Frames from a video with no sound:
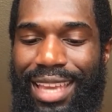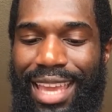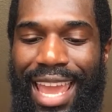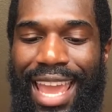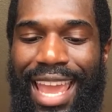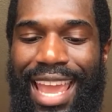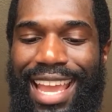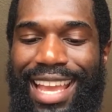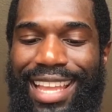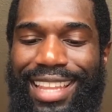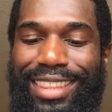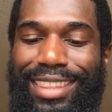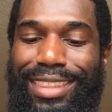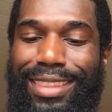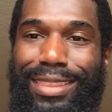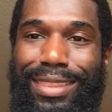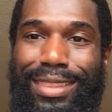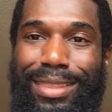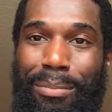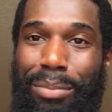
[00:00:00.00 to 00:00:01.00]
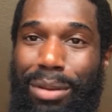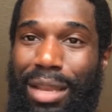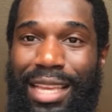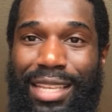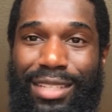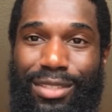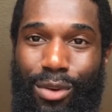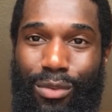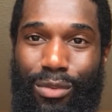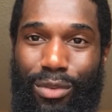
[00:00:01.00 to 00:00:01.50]
And the play
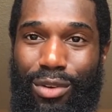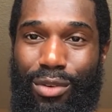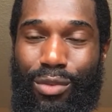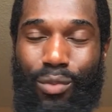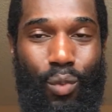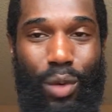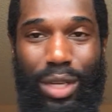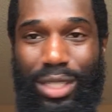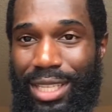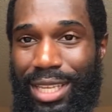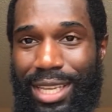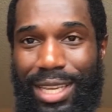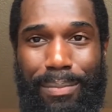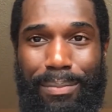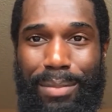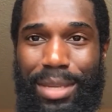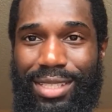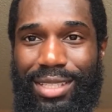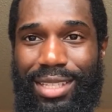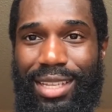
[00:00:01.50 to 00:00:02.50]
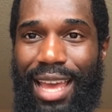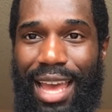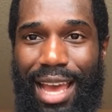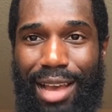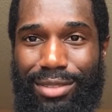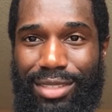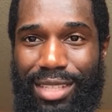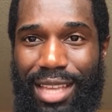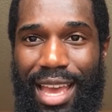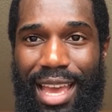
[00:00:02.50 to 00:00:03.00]
is over. Once he commits to the
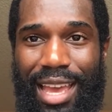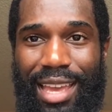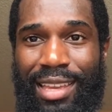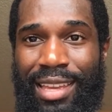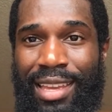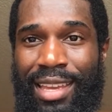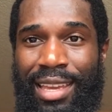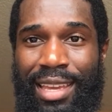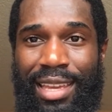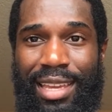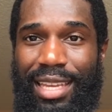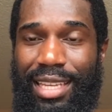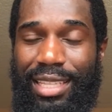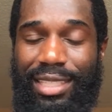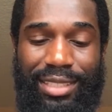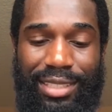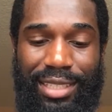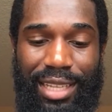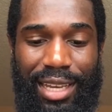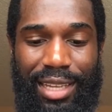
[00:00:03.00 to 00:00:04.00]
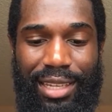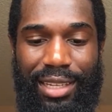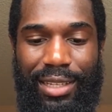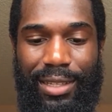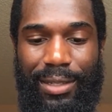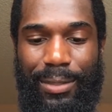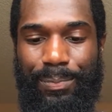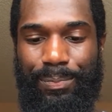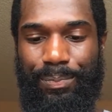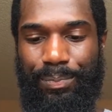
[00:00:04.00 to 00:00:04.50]
outside, it's done
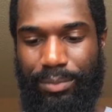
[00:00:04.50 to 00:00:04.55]
here.